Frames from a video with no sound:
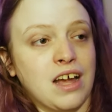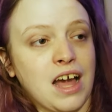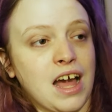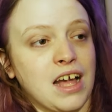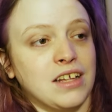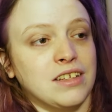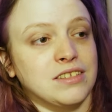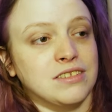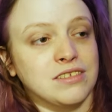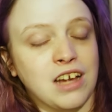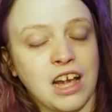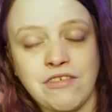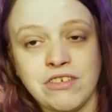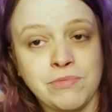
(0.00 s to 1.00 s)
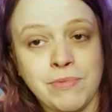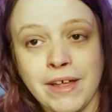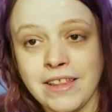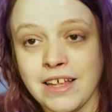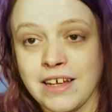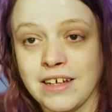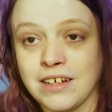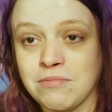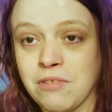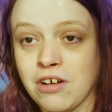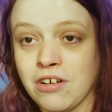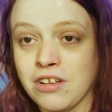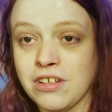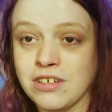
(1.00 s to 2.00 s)
And I respect that. I'm
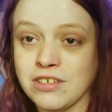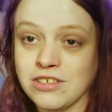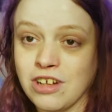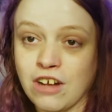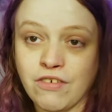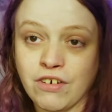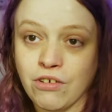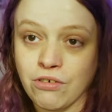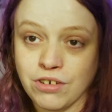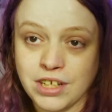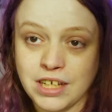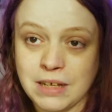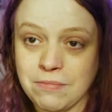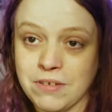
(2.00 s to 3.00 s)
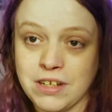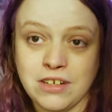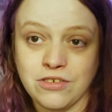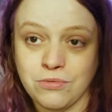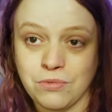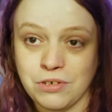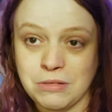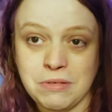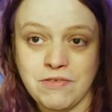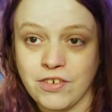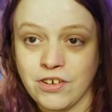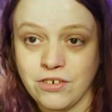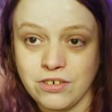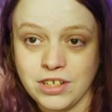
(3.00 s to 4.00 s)
not going to start recording him when he doesn't want to be
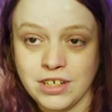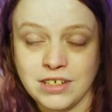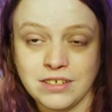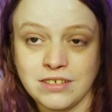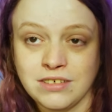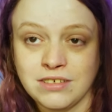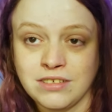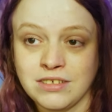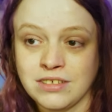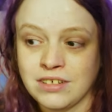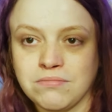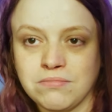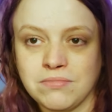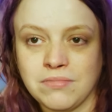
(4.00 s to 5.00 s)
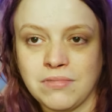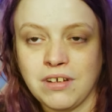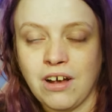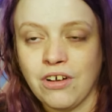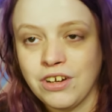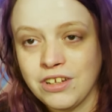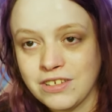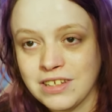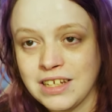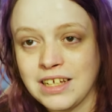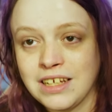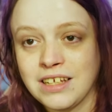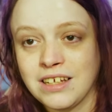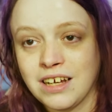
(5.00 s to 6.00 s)
recorded.
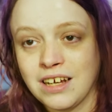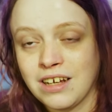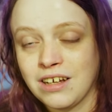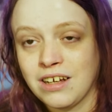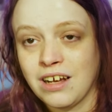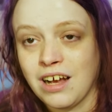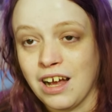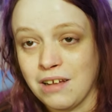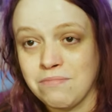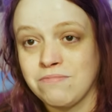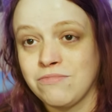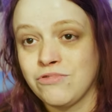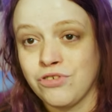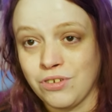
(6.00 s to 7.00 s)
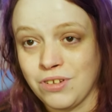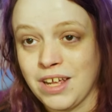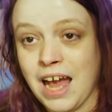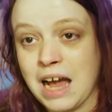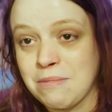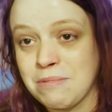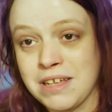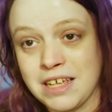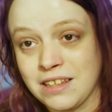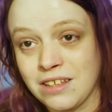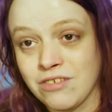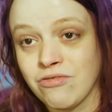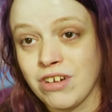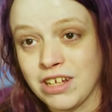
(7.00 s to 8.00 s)
Honestly, I'm truly happy in
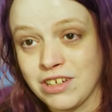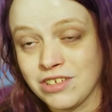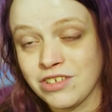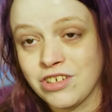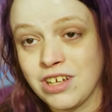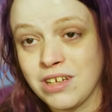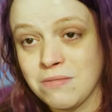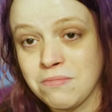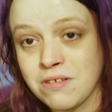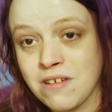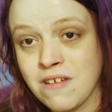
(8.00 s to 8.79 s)
this relationship.